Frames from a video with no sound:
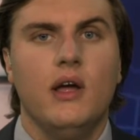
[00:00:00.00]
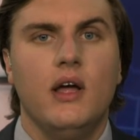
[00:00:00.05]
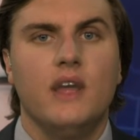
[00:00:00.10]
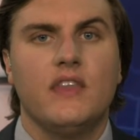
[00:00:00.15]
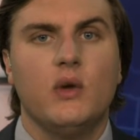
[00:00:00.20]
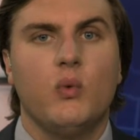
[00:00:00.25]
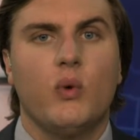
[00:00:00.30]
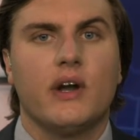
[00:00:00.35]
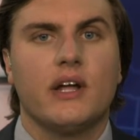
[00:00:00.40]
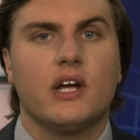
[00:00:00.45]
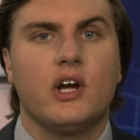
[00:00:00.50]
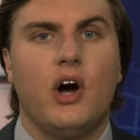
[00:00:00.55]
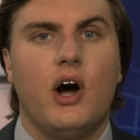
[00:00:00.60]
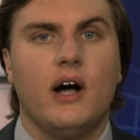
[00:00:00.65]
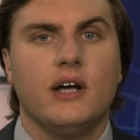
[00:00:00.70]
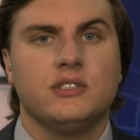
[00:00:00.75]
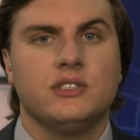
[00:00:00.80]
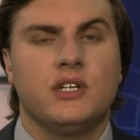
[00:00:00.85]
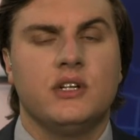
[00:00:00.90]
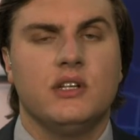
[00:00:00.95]
than what it
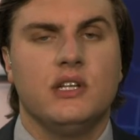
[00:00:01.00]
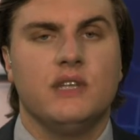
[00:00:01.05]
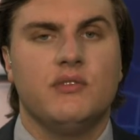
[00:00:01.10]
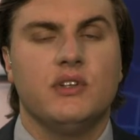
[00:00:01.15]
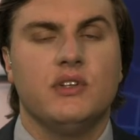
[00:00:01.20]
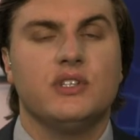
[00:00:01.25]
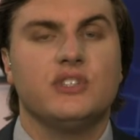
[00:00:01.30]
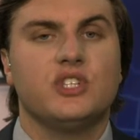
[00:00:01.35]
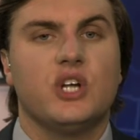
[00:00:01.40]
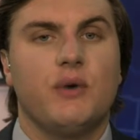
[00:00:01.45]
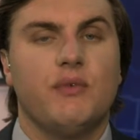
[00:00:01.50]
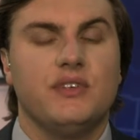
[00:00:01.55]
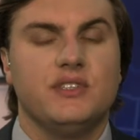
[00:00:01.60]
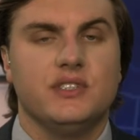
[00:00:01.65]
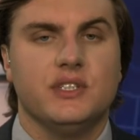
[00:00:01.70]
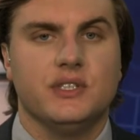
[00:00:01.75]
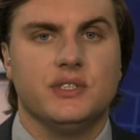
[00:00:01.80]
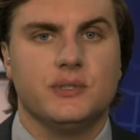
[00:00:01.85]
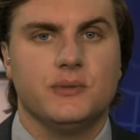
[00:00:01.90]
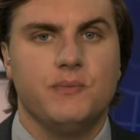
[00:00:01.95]
costs to deliver the
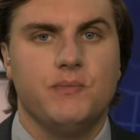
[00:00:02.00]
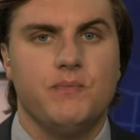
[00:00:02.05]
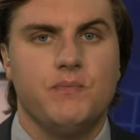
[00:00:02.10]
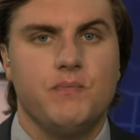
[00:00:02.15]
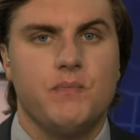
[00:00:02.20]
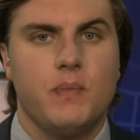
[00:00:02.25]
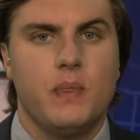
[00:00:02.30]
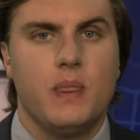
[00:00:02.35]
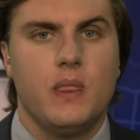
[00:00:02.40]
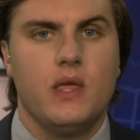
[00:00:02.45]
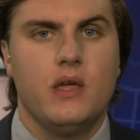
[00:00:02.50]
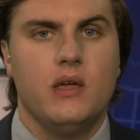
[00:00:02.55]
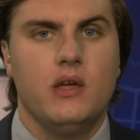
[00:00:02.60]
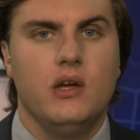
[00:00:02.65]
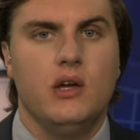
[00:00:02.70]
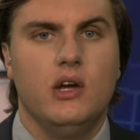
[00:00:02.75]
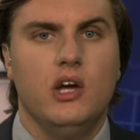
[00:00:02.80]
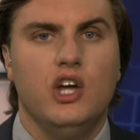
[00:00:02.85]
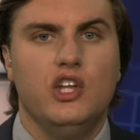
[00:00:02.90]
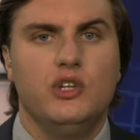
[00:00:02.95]
services.
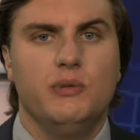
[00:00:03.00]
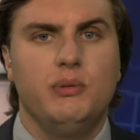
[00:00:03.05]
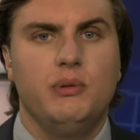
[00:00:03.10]
The